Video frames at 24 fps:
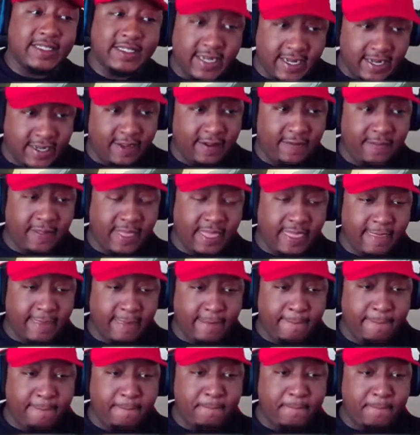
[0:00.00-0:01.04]
say
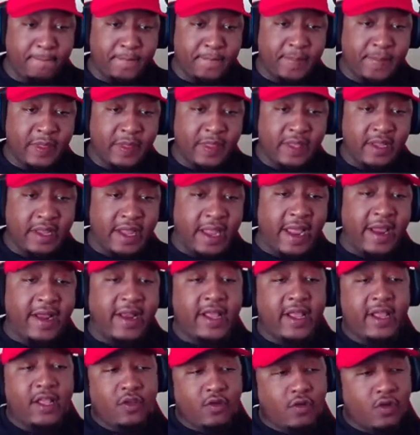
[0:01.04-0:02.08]
and
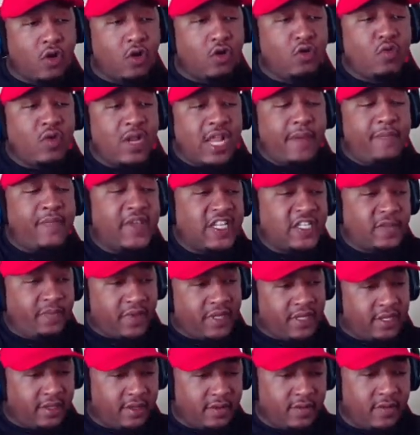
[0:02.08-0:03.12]
then you know you let me
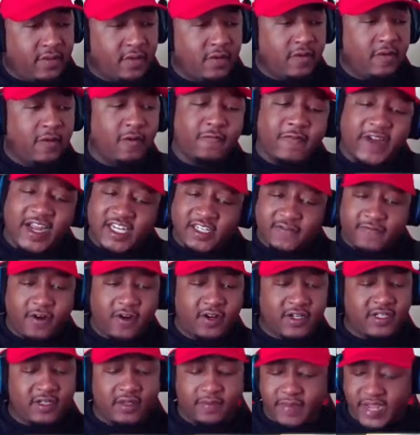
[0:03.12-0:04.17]
speak you know, vice
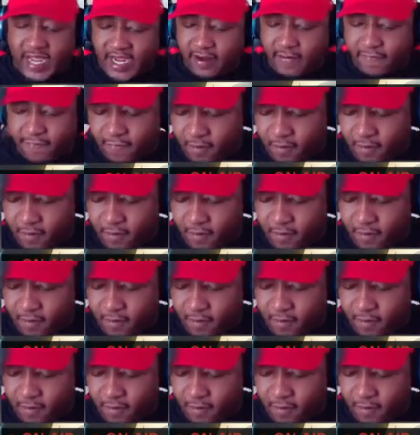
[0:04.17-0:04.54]
versa, back and